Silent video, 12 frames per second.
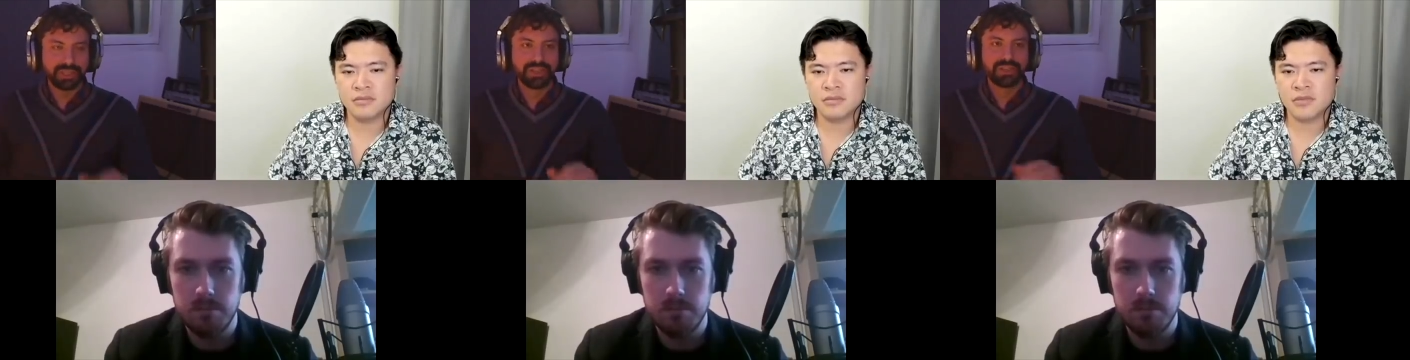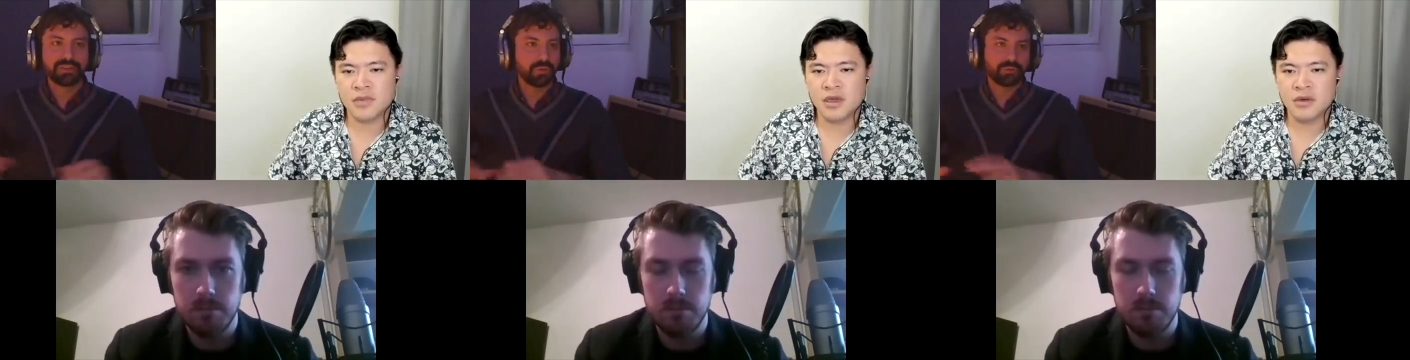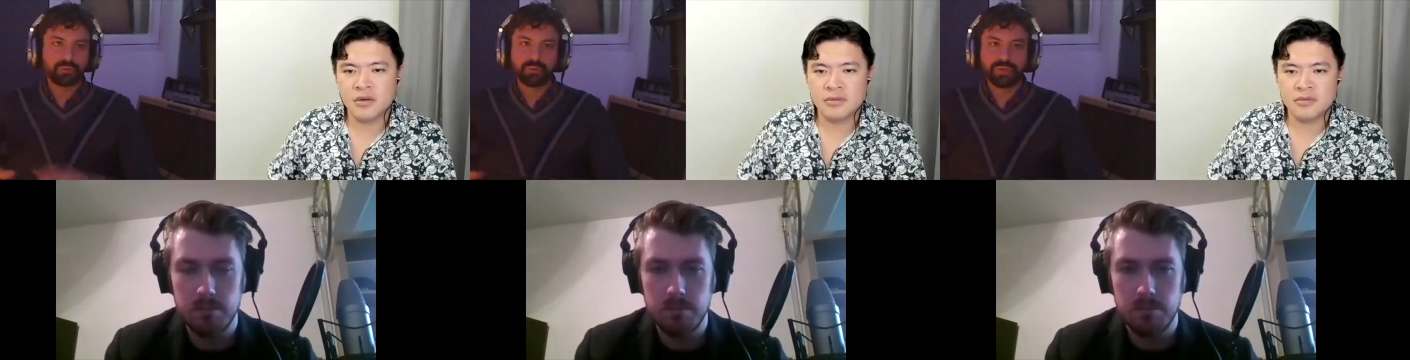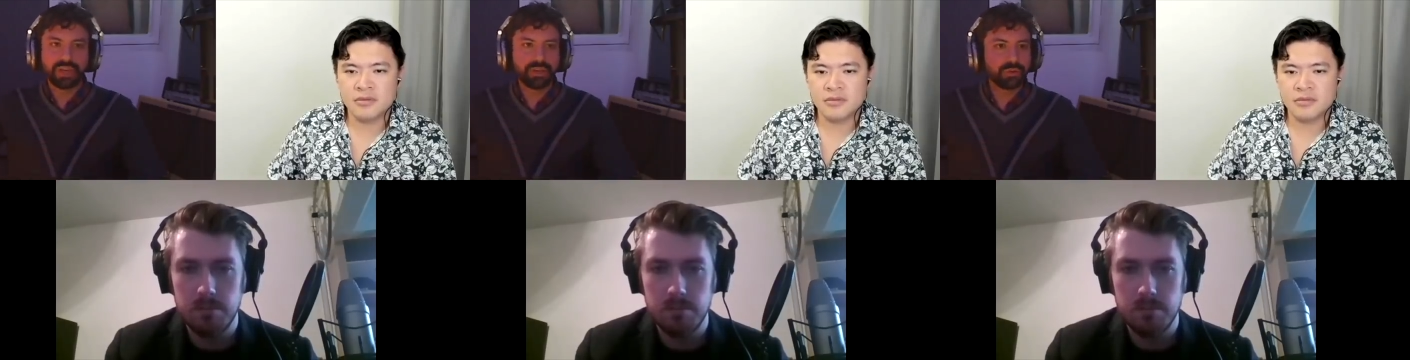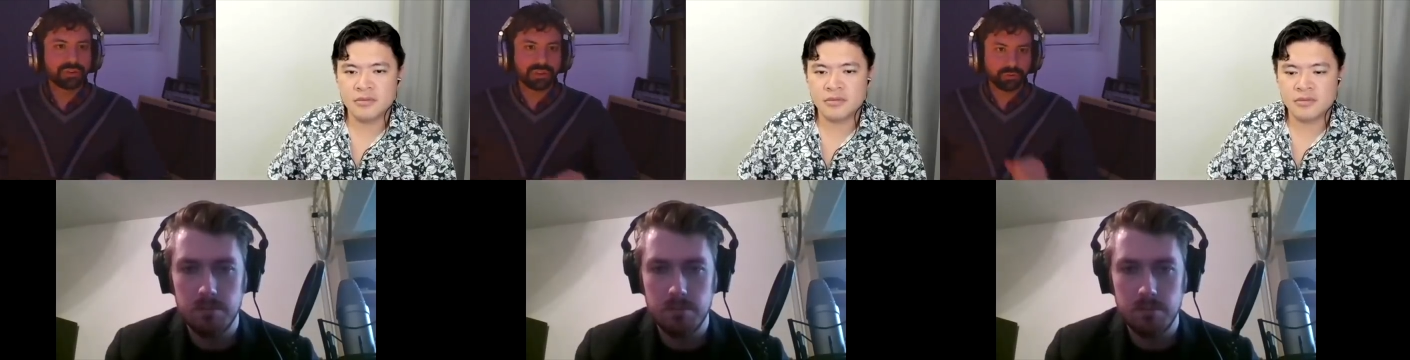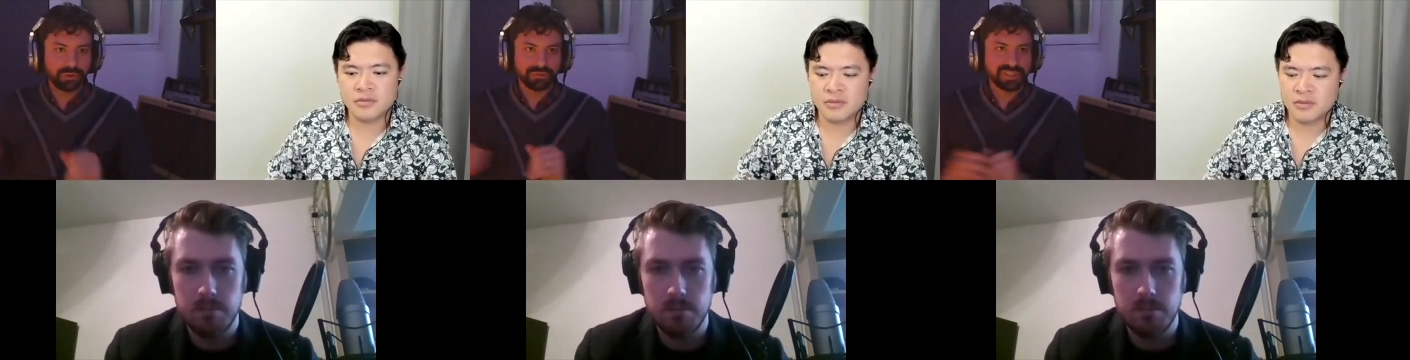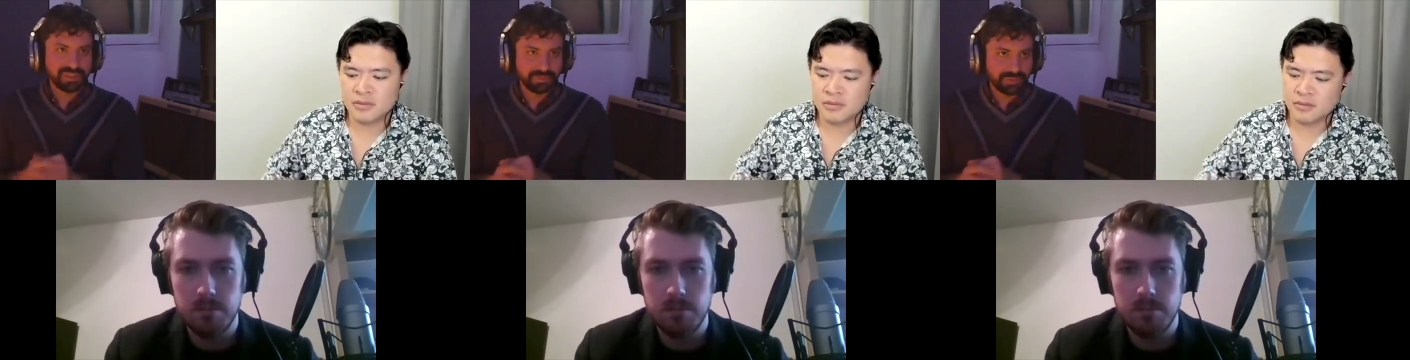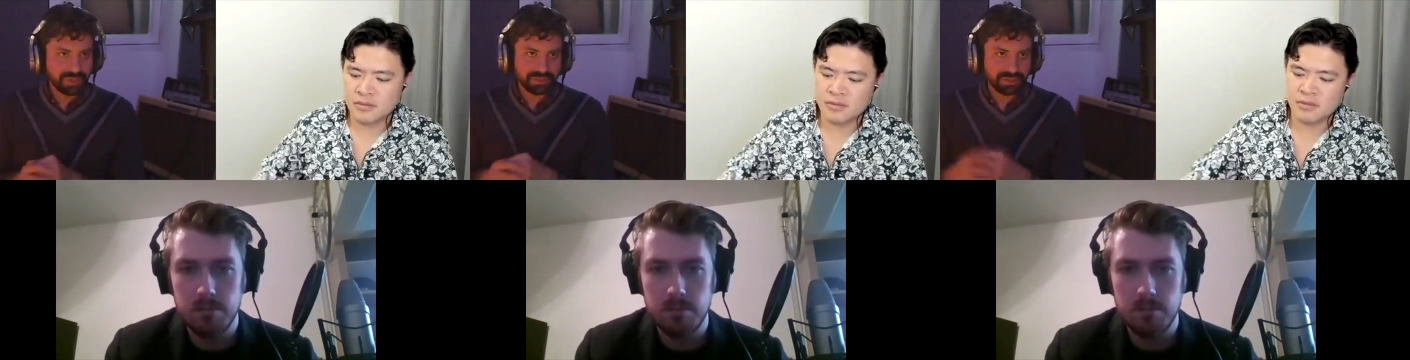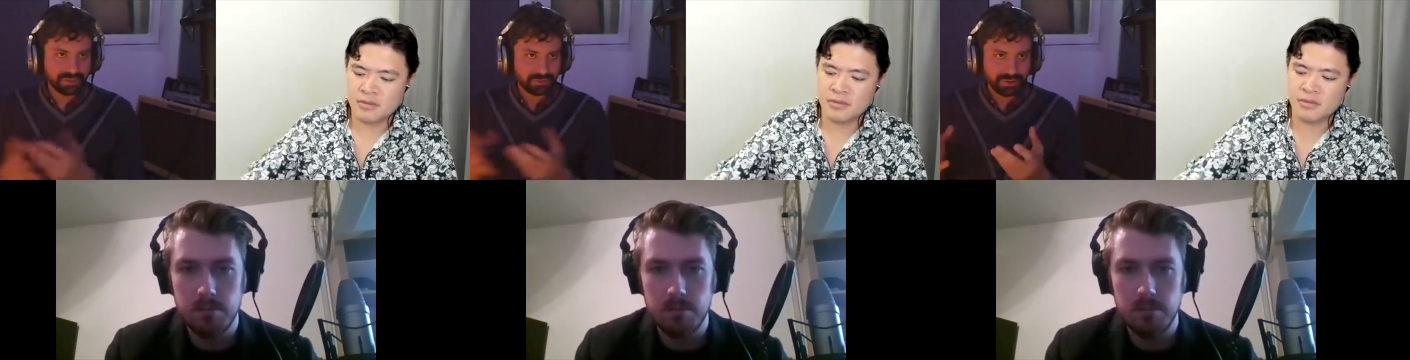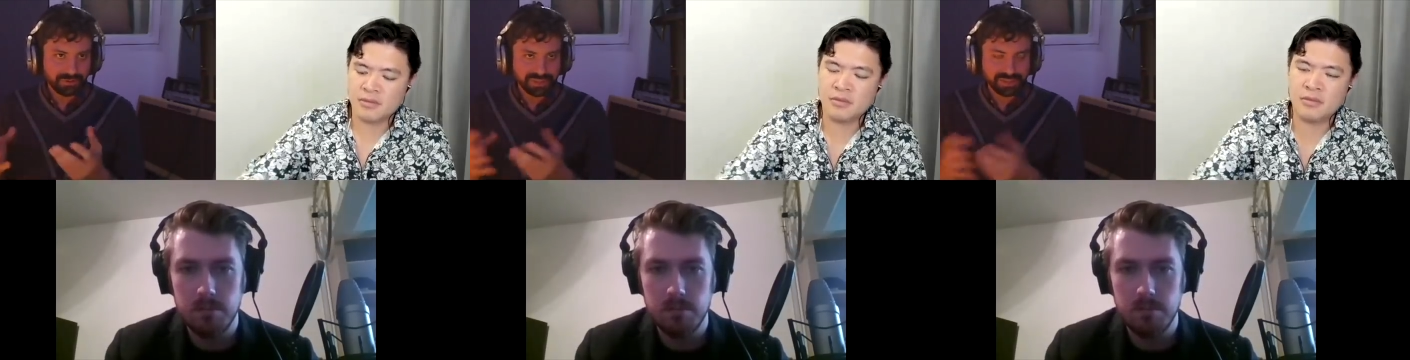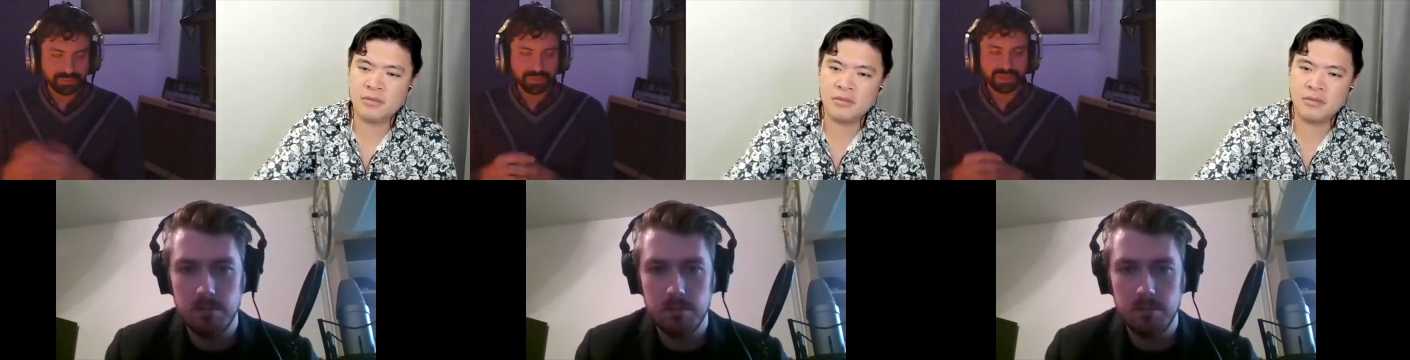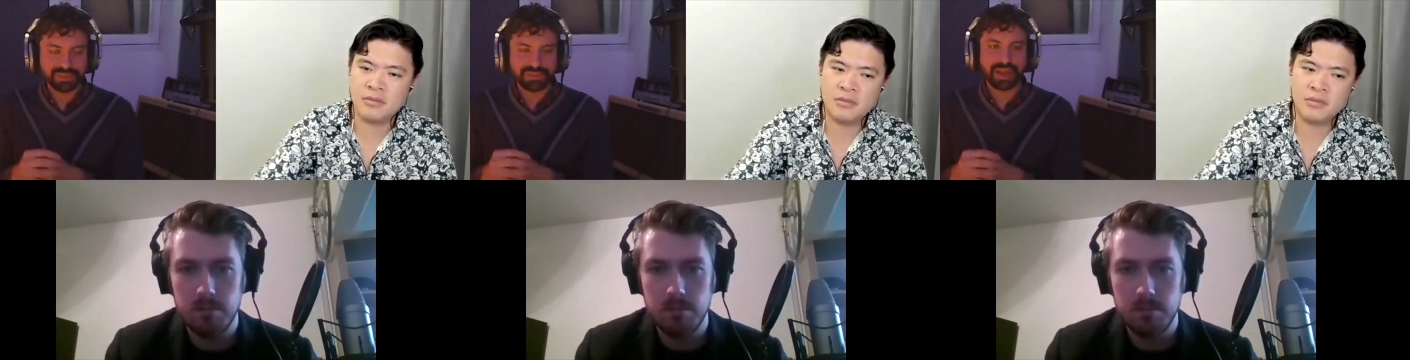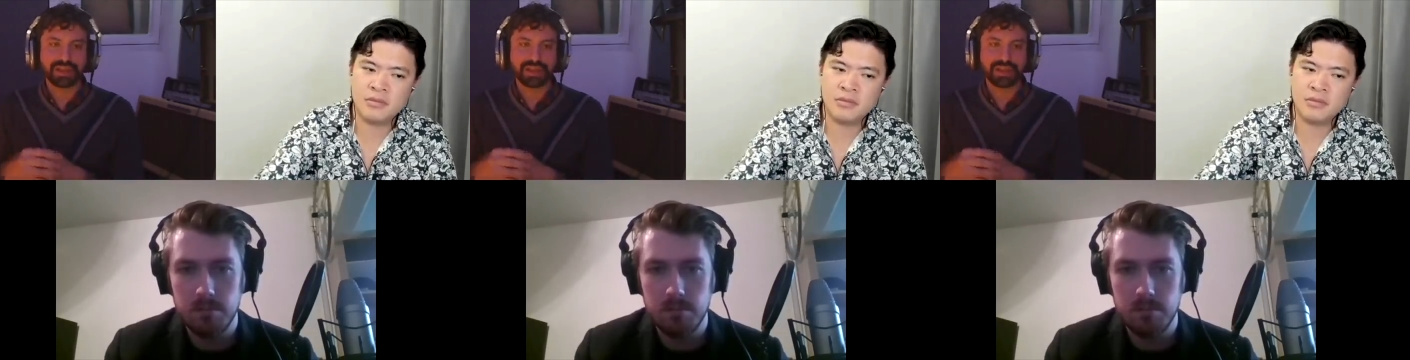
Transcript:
Speaker 1: So to dilute and to have similar, to have a similar attack.